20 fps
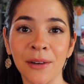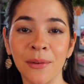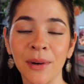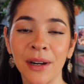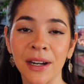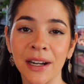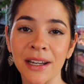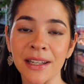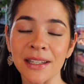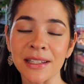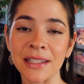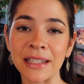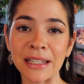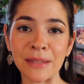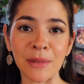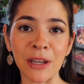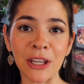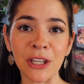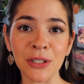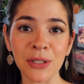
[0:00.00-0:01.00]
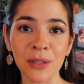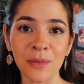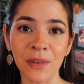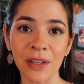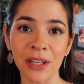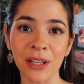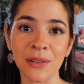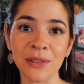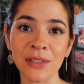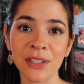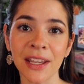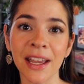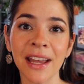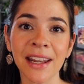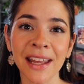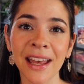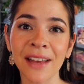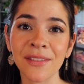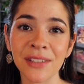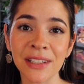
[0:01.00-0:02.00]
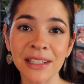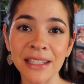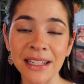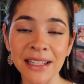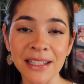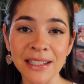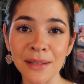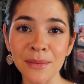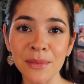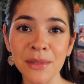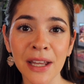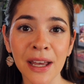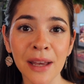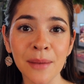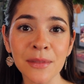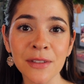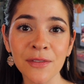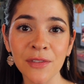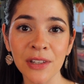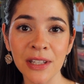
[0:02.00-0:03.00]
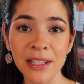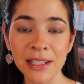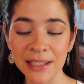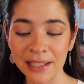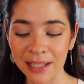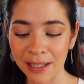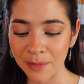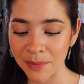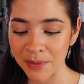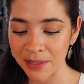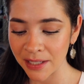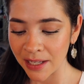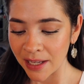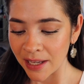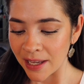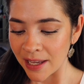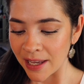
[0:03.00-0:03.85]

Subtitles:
whereas in my YouTube videos you kind of have to dig sometimes for these tips,